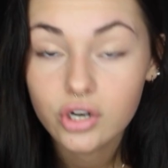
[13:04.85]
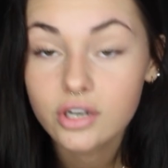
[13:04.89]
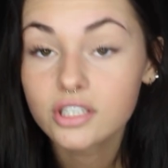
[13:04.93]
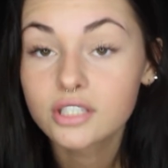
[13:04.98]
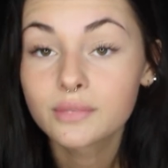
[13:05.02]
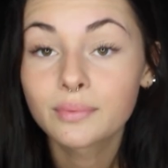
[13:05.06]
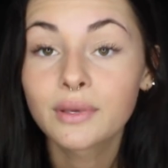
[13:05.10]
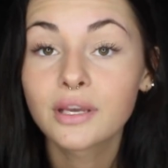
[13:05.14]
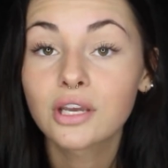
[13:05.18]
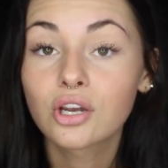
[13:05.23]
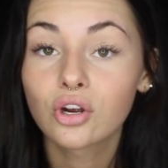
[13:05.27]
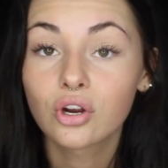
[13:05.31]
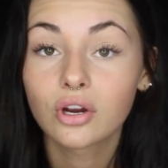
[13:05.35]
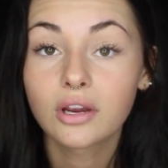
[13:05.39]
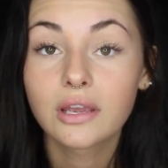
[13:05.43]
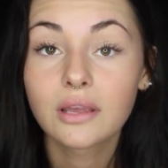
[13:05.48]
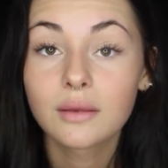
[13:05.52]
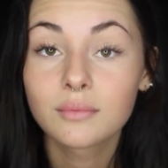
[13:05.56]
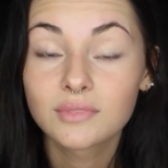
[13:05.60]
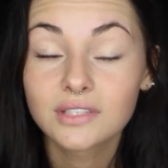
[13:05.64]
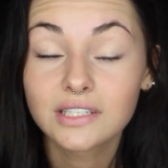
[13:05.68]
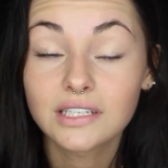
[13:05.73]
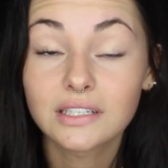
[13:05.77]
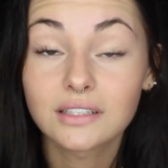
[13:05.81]
Krispy
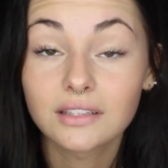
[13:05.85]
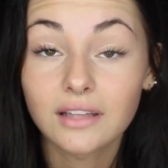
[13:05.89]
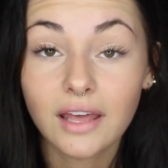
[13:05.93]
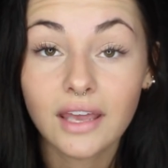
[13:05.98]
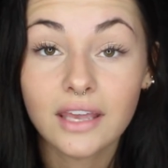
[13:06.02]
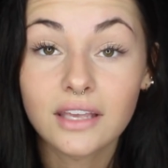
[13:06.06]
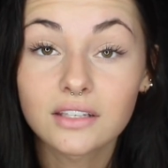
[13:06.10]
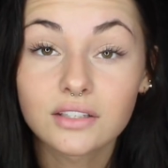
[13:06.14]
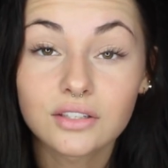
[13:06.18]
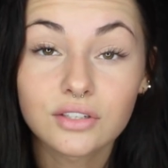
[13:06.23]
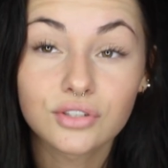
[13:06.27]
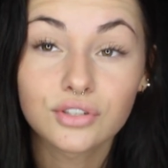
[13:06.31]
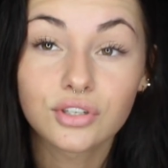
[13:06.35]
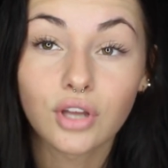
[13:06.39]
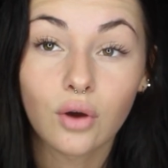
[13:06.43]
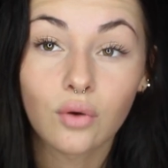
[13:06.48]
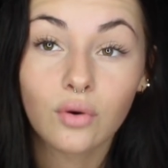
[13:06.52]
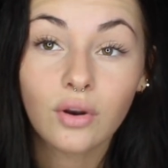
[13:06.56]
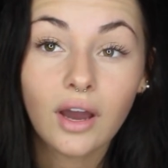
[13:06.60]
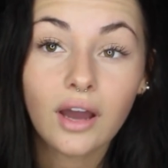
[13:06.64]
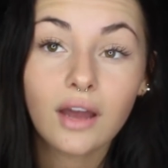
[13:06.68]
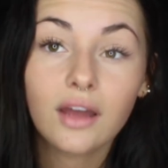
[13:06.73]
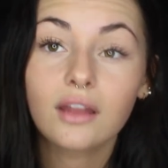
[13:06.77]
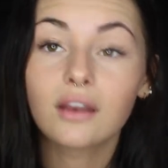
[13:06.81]
Kreme's glazed
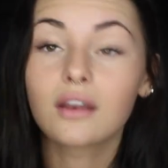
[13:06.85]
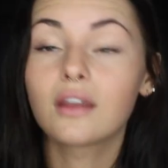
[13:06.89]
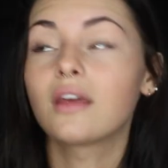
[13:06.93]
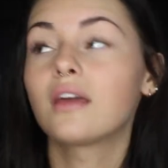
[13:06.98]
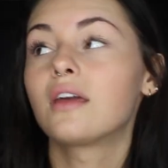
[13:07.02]
donut,